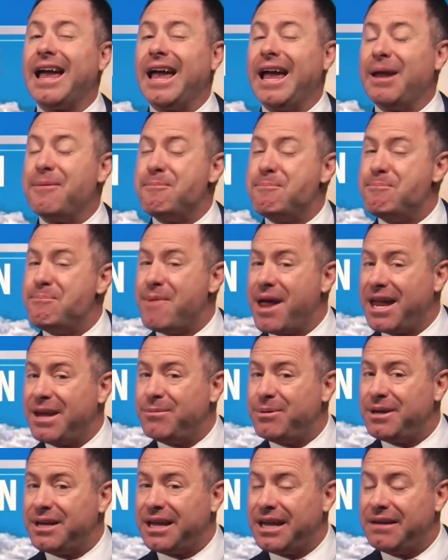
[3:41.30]
and
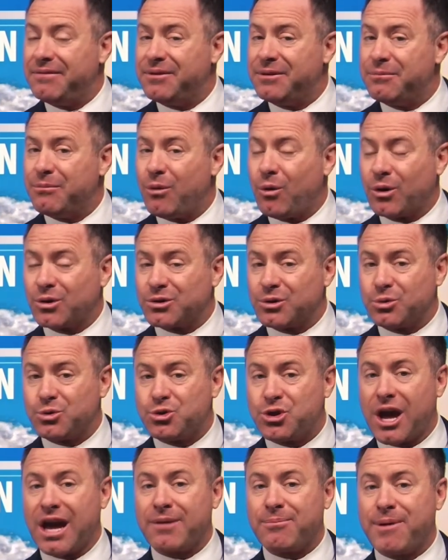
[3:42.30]
maybe even more. So
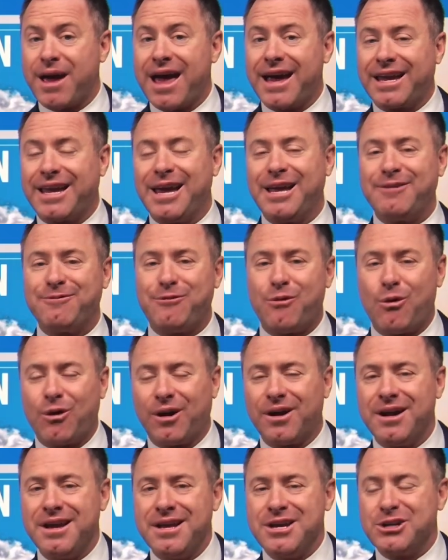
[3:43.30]
check back in
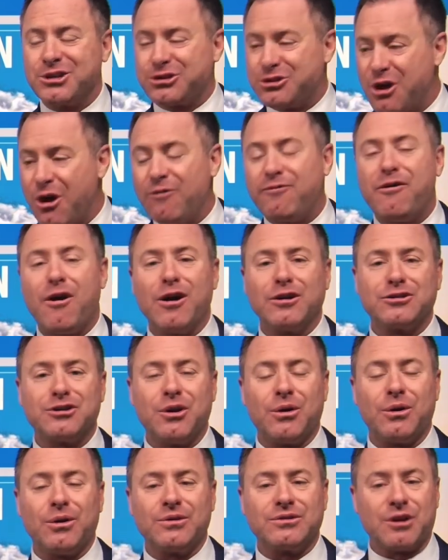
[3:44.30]
for snowfall
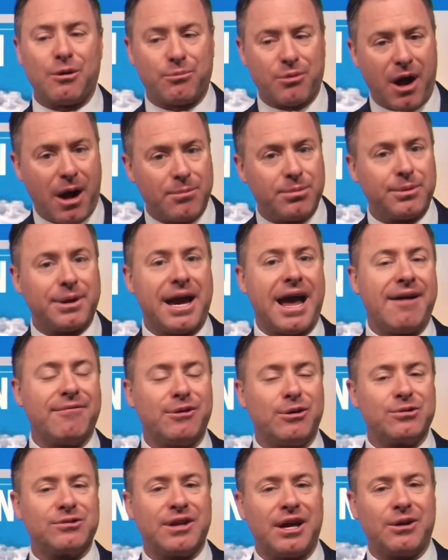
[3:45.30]
totals. I'll probably have
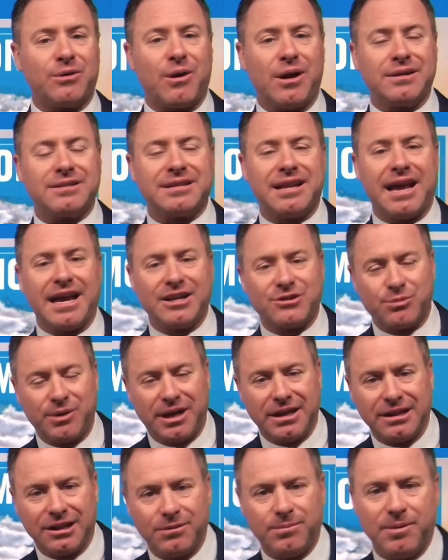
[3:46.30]
those later on today as we
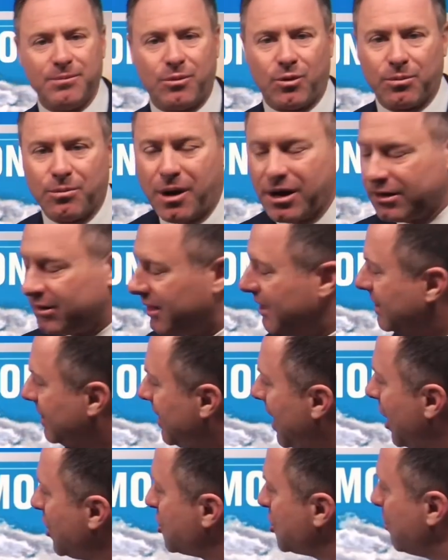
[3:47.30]
get a little bit more model
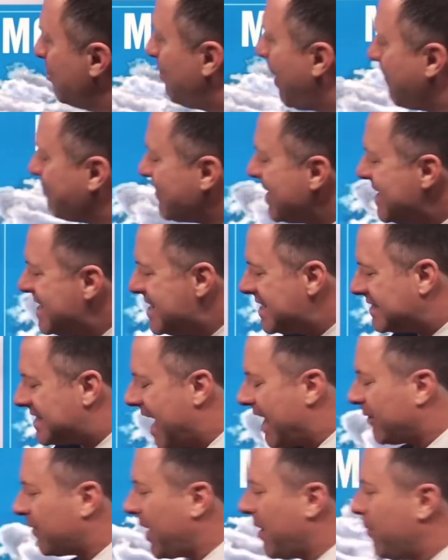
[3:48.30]
indication. But
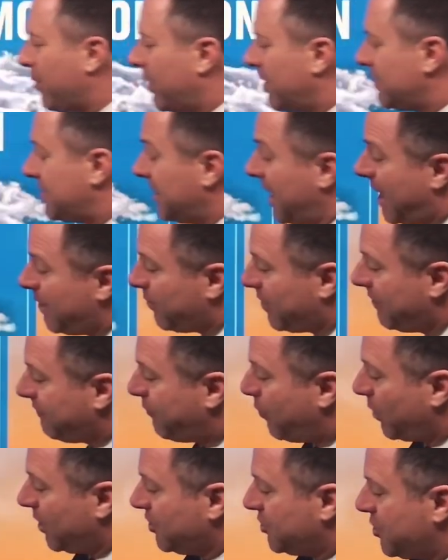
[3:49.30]
today we're at
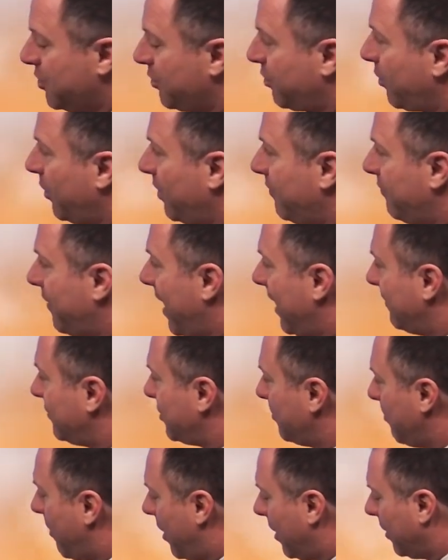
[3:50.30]
42, 35
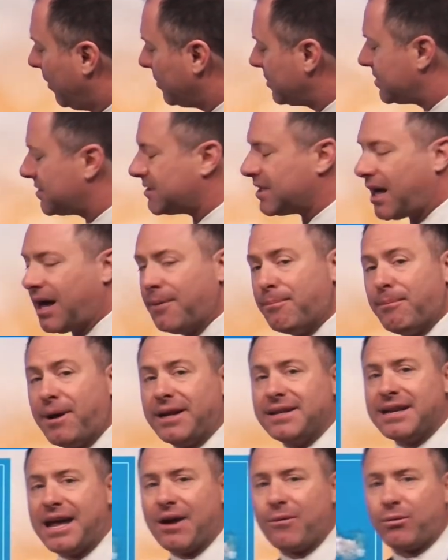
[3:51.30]
tomorrow.
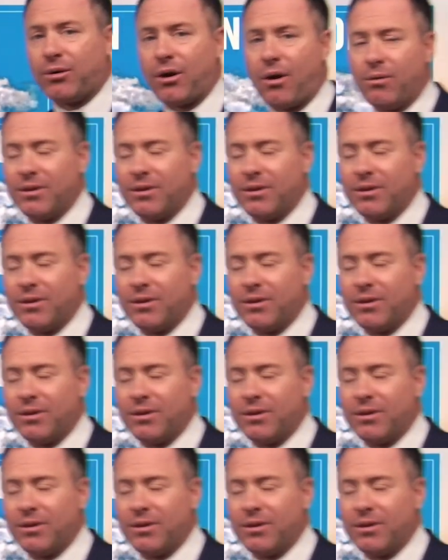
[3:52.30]
Monday, we're